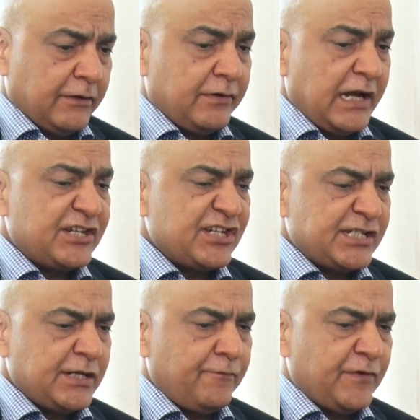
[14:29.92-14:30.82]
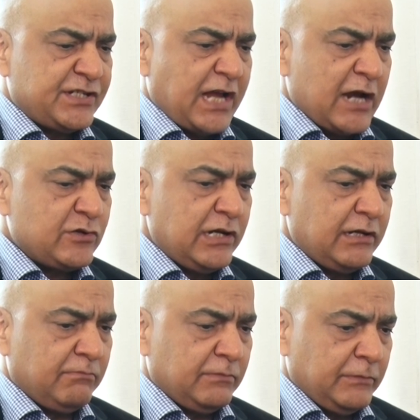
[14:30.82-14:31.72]
relationship which
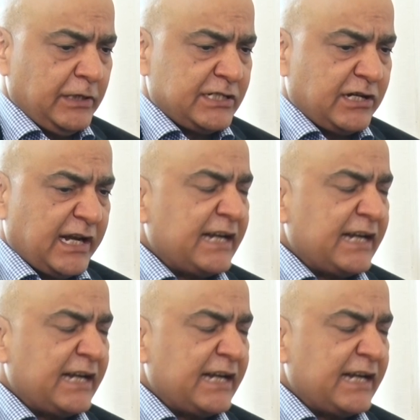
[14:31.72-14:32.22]
actually is